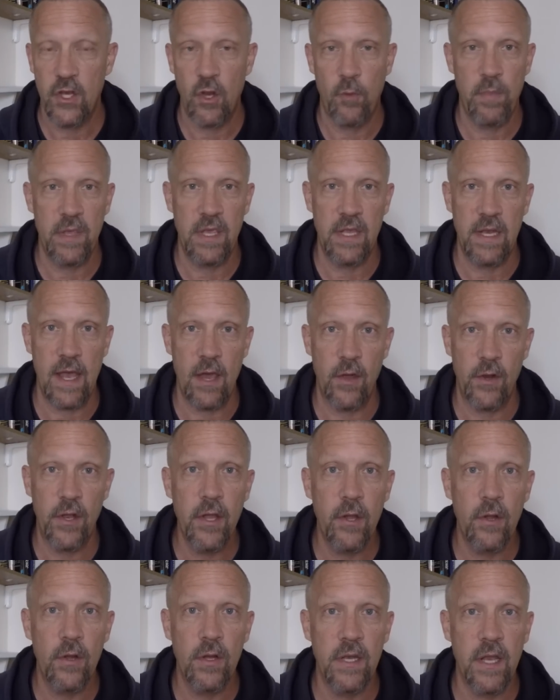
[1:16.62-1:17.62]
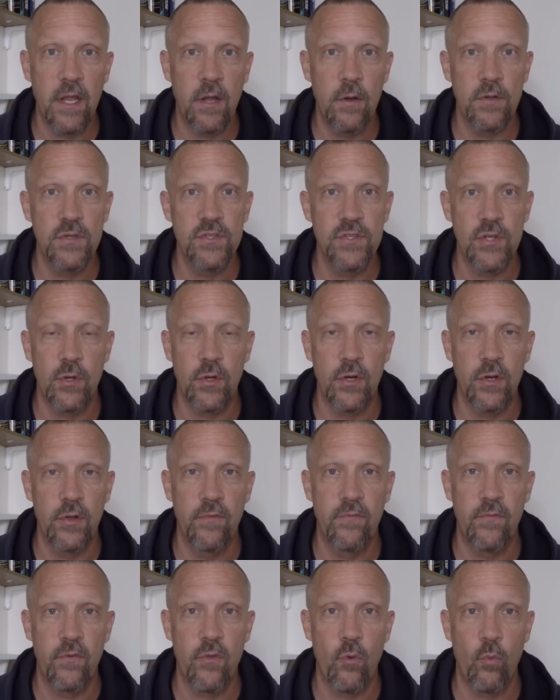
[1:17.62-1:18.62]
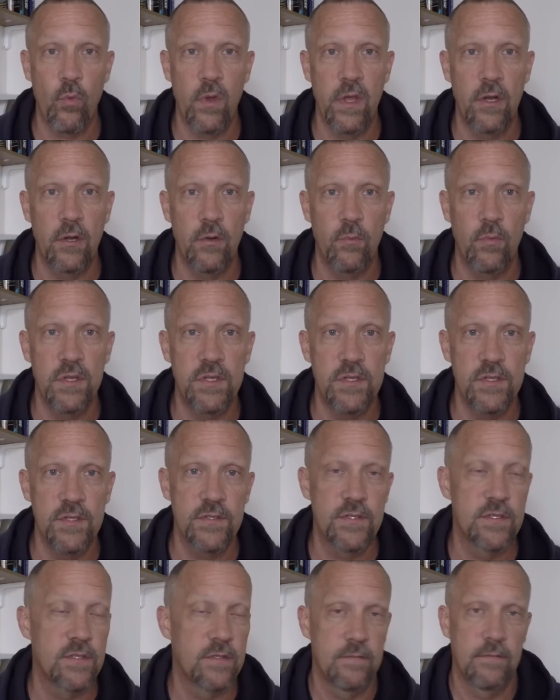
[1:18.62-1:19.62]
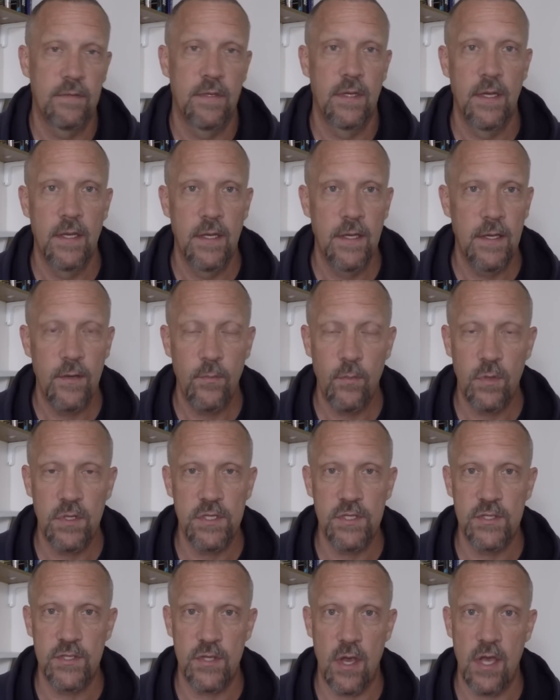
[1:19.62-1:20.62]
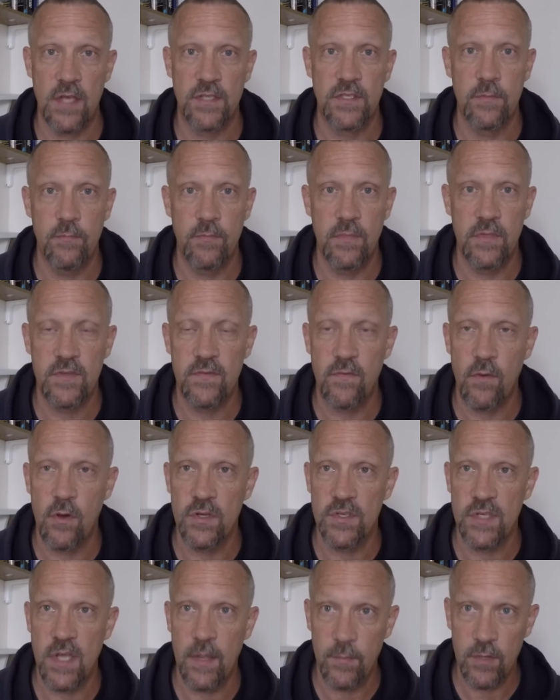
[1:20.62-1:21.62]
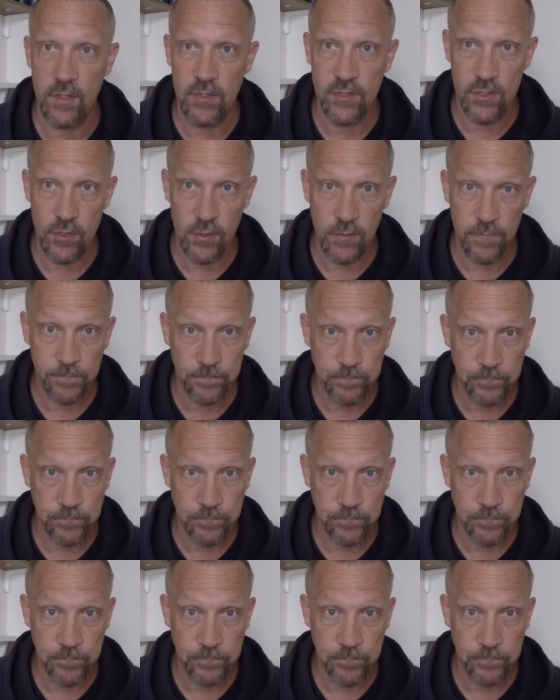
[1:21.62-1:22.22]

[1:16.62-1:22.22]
being out here in Arizona for the winter, which is awesome as far as I'm concerned.